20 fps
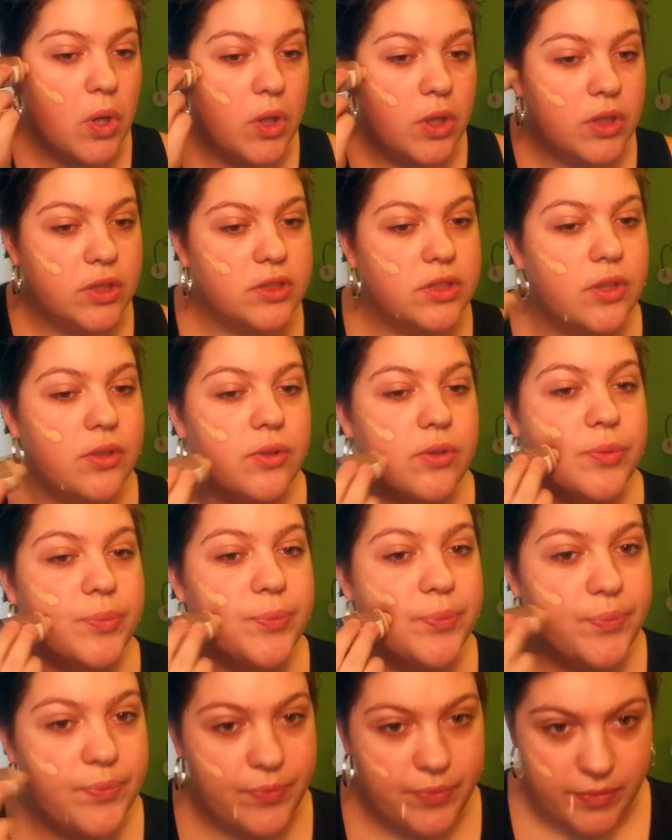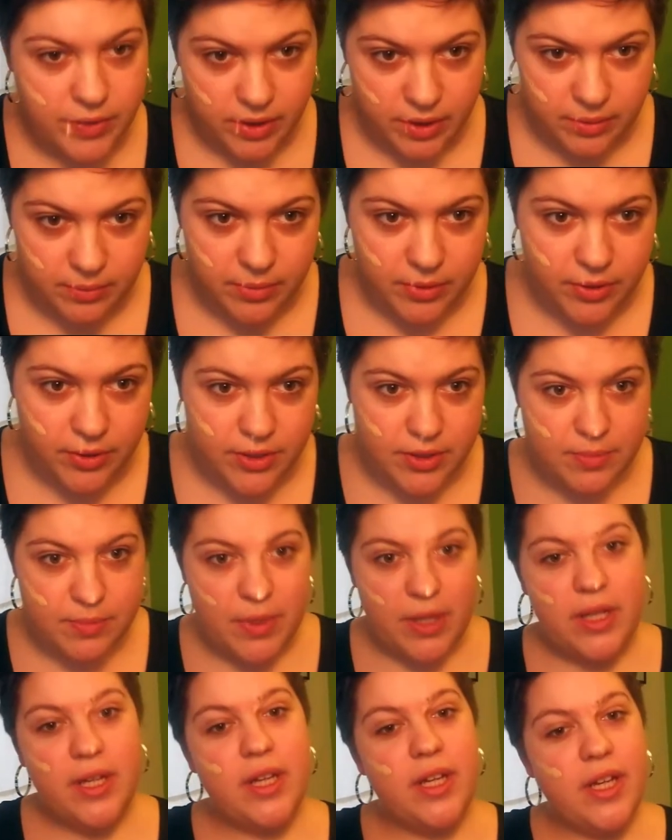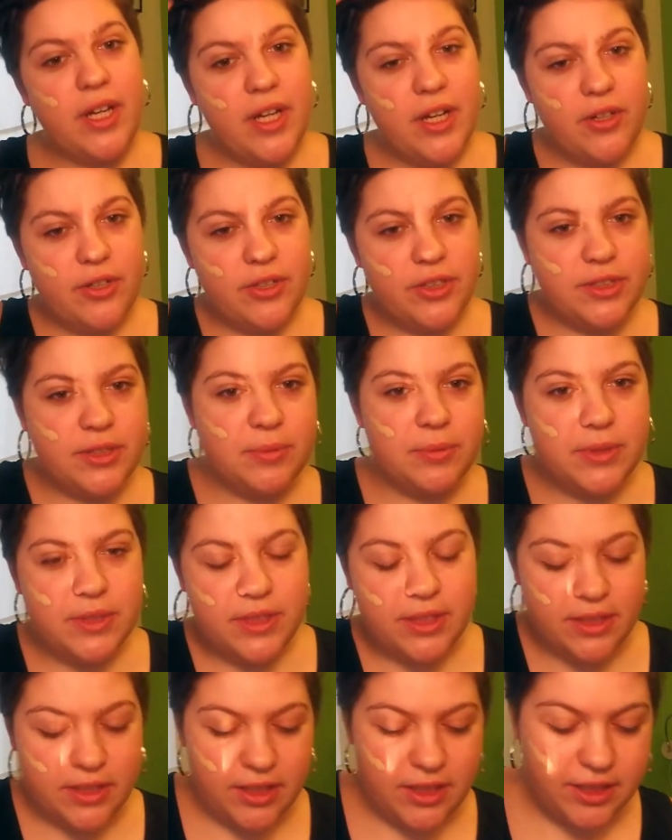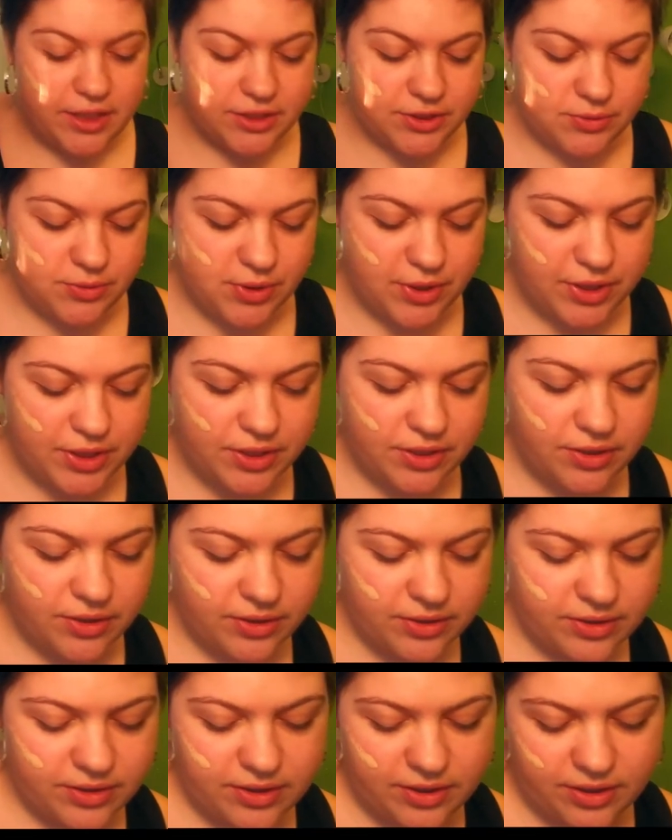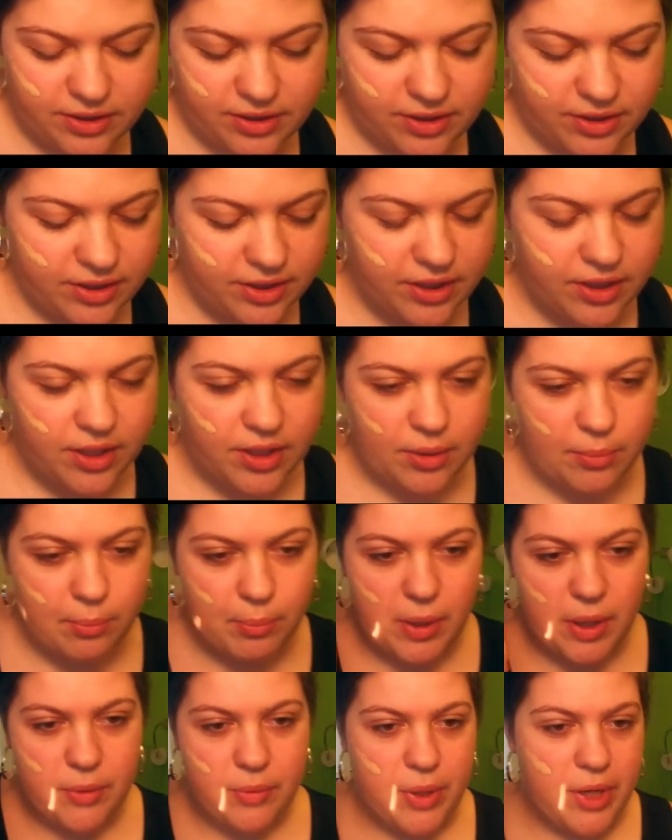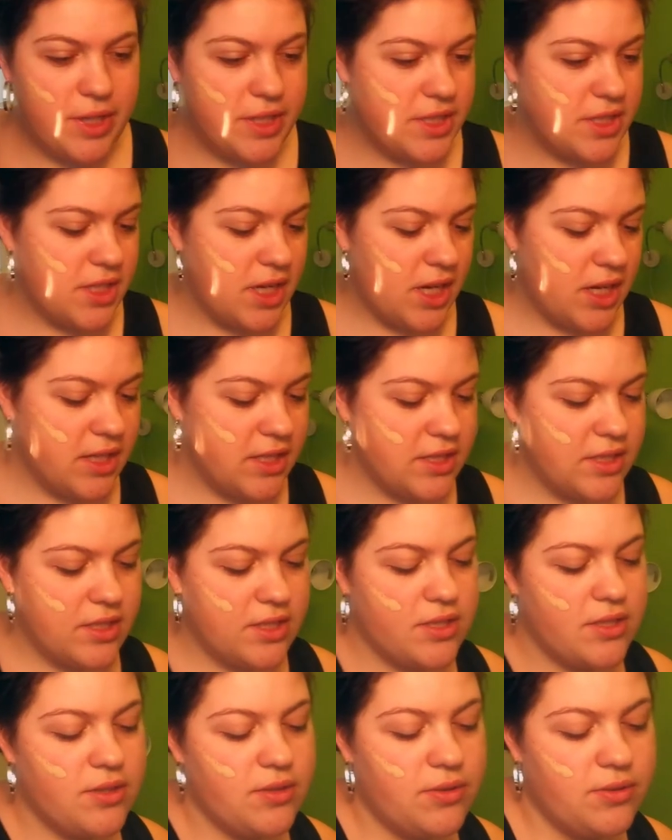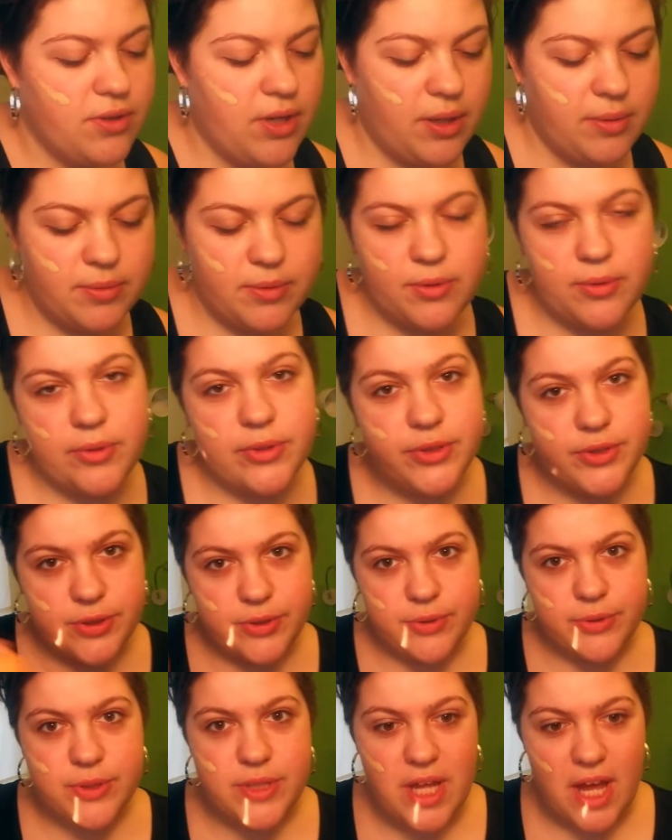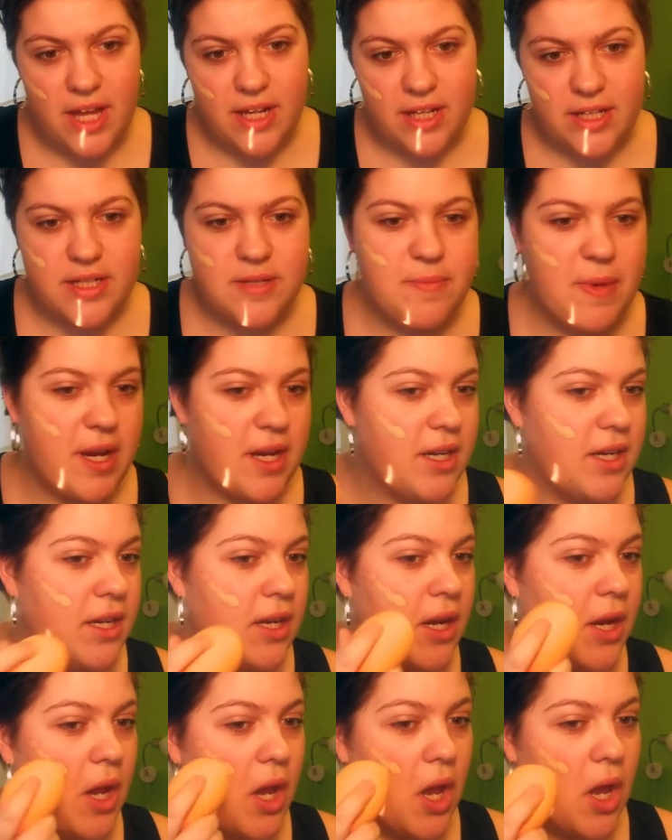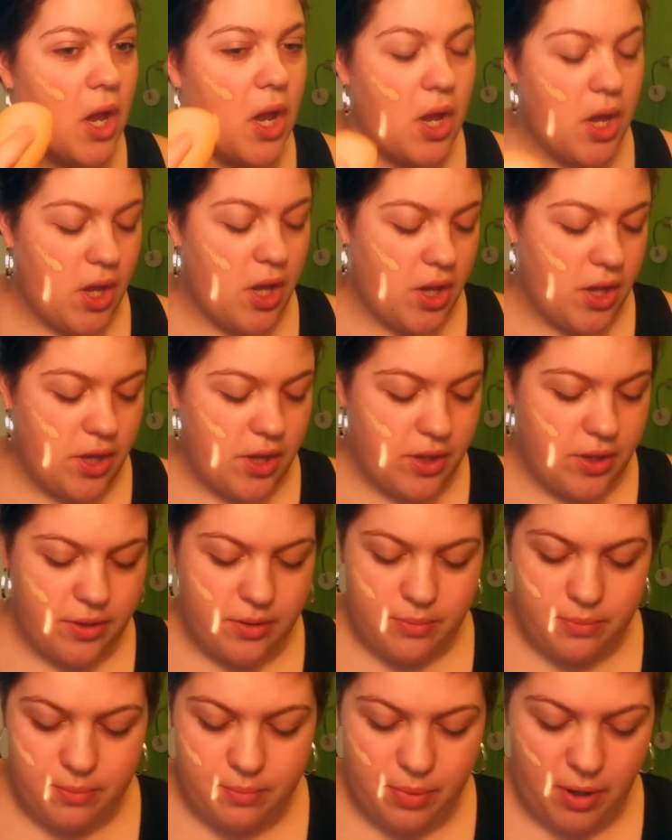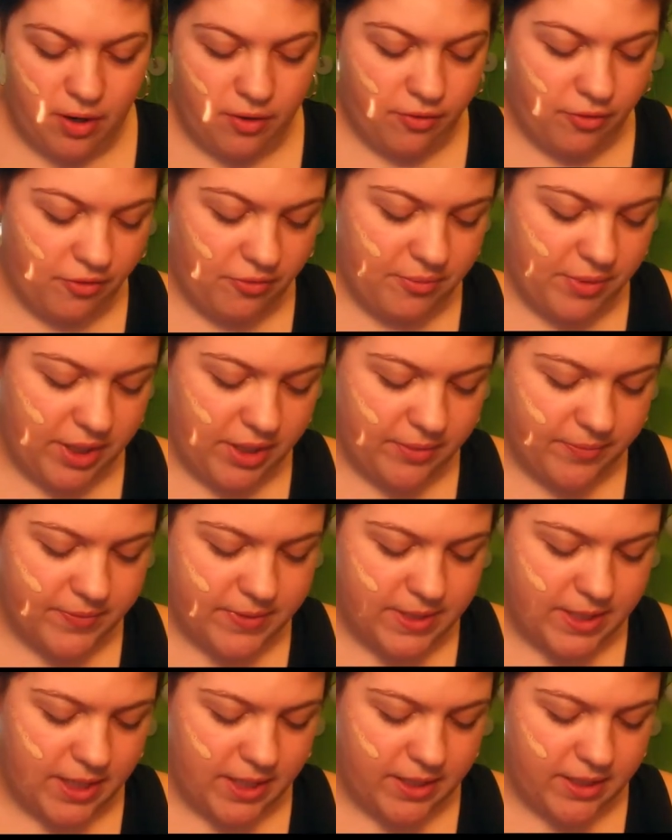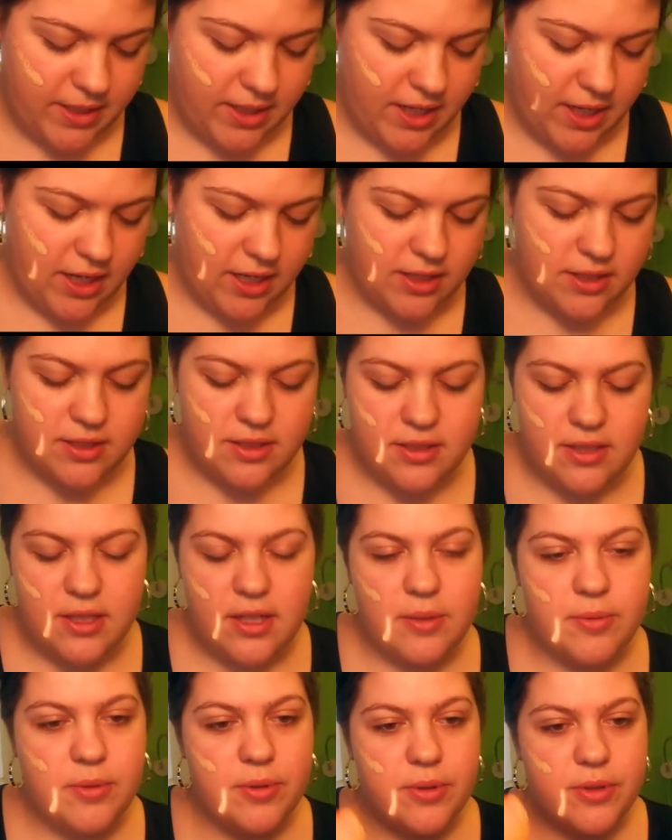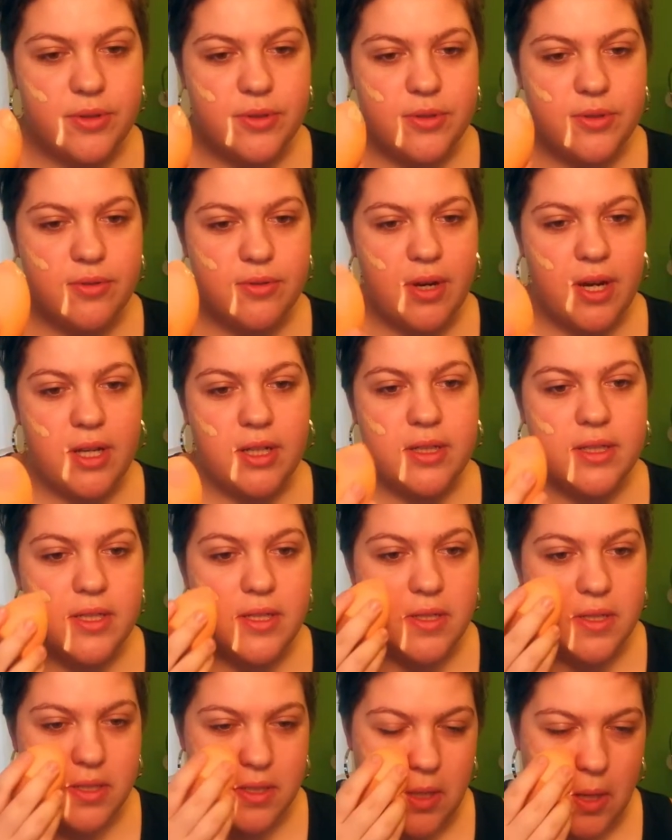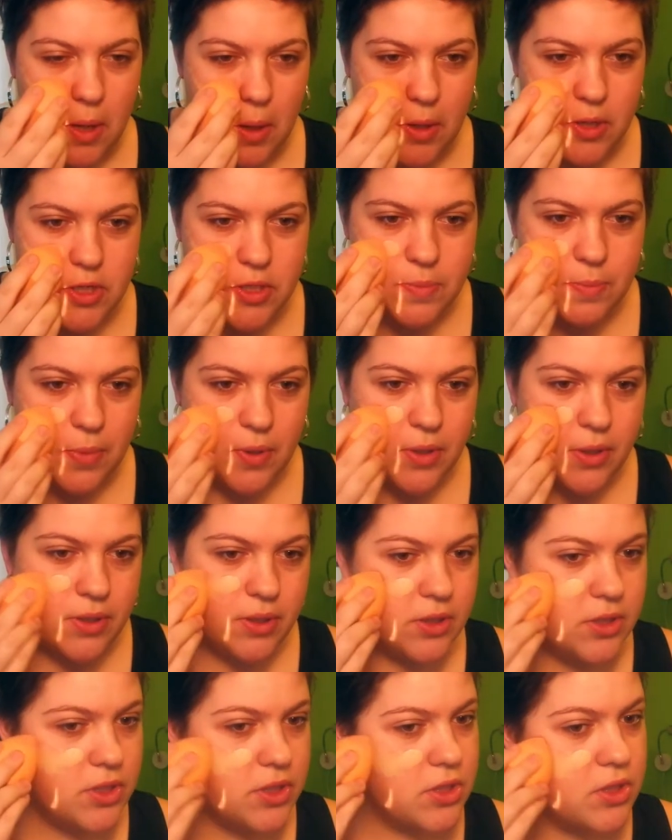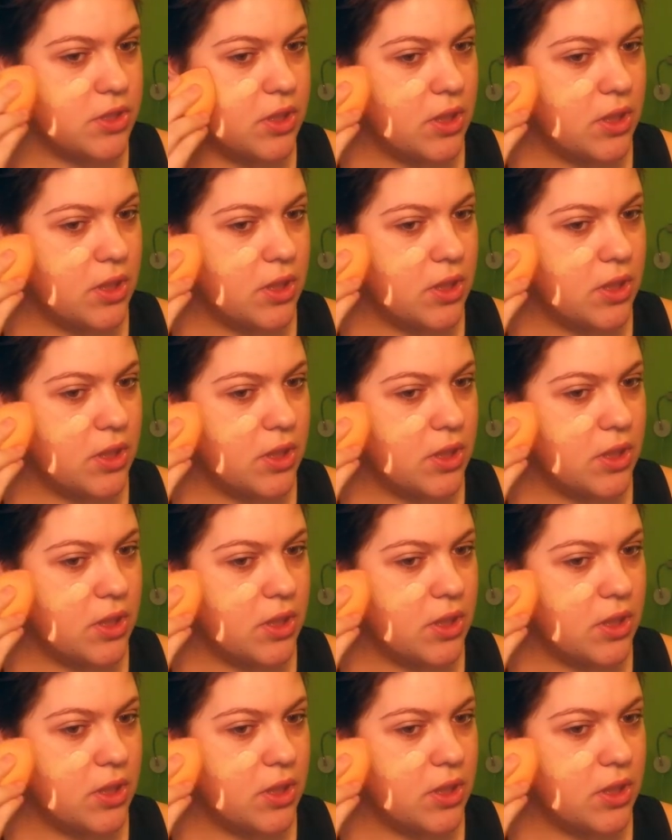so because my hair seems a little extra in on the my right side, so I'm going to use that as my power of makeup side, and I'm going to try this sponge.